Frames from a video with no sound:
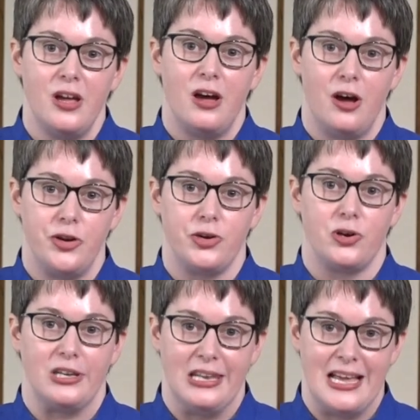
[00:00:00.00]
under
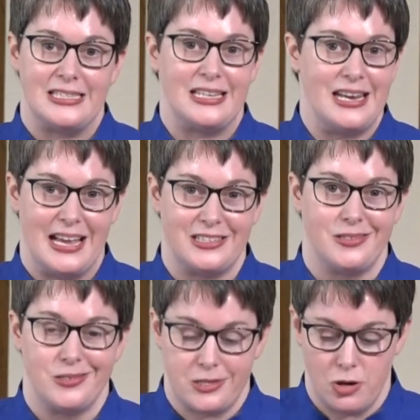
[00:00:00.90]
less than
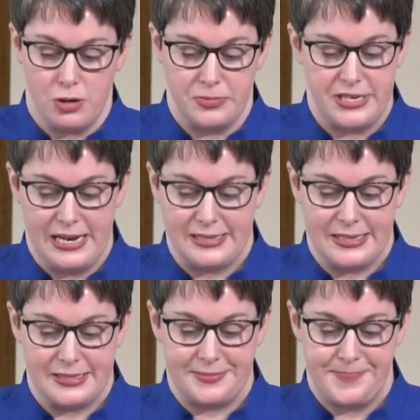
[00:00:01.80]
excellent circumstances.